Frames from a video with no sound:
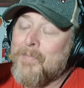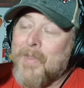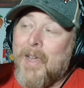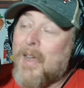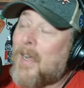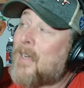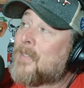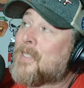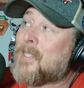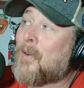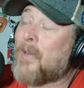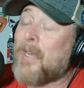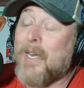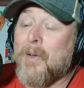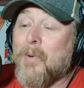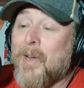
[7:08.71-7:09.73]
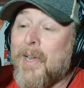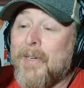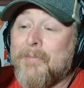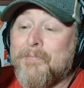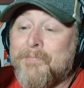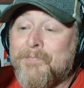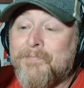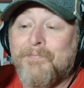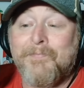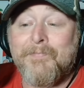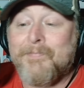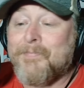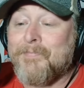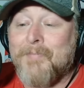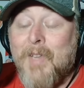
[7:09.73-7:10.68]
Uh, so, anyway,
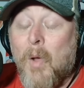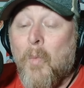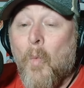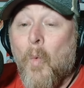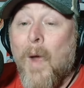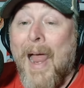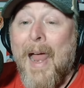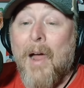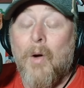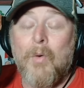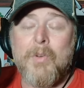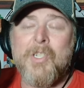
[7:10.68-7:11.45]
wow.